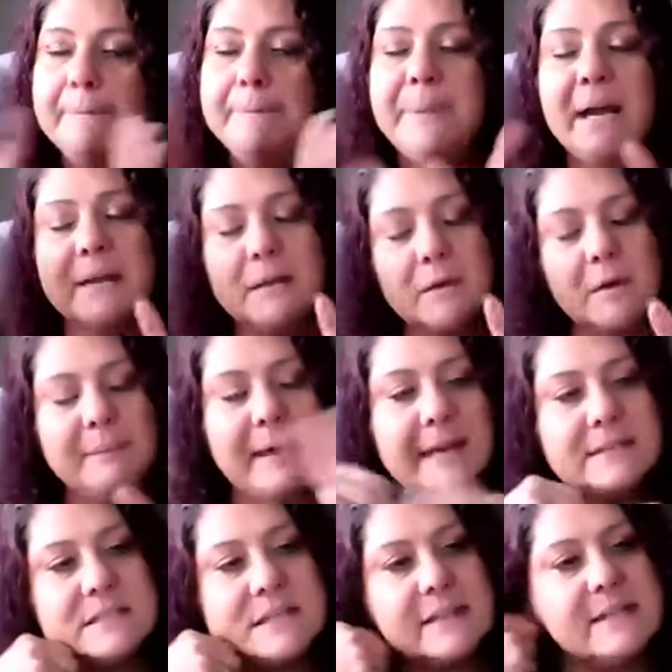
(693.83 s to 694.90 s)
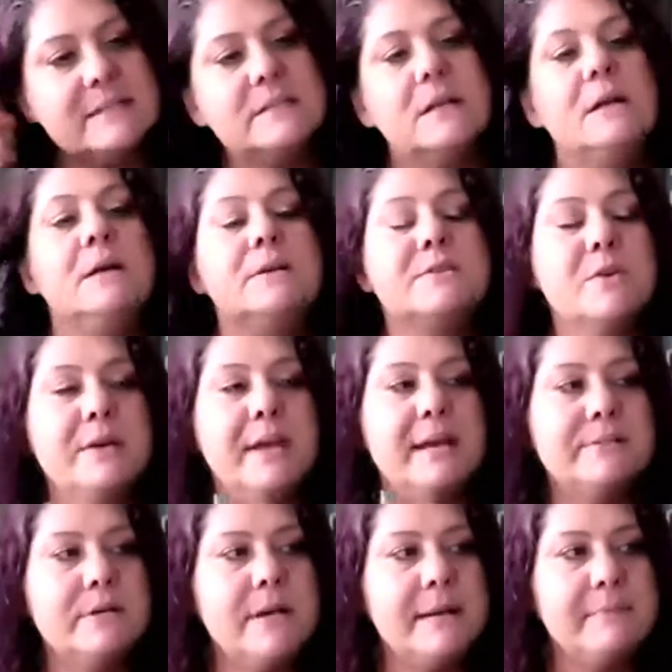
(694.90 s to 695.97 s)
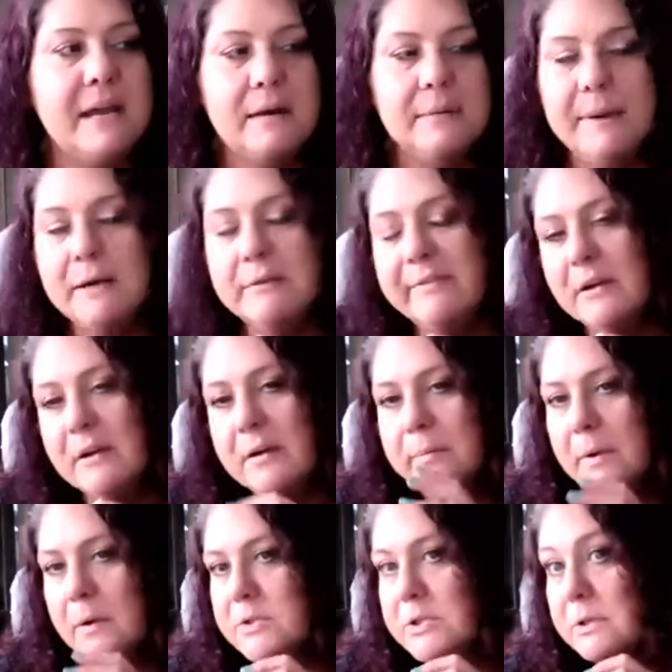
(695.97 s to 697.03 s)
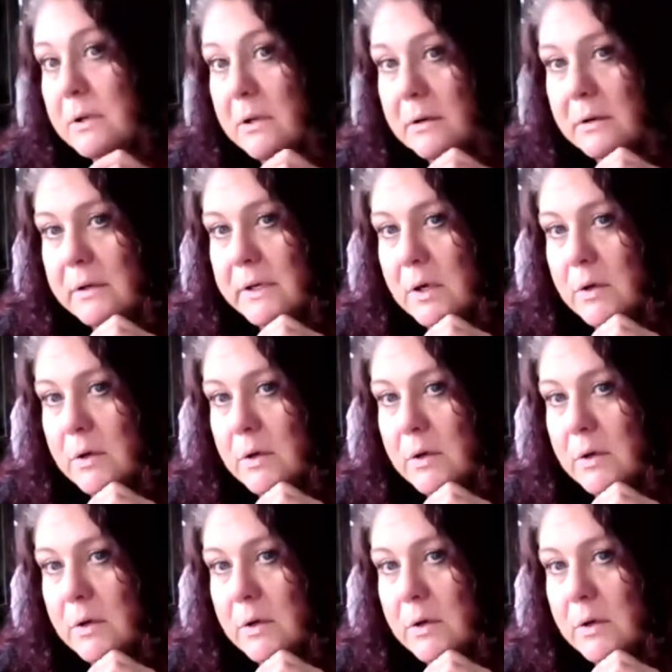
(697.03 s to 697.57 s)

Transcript: But going back to this, so yesterday may have been a very emotional,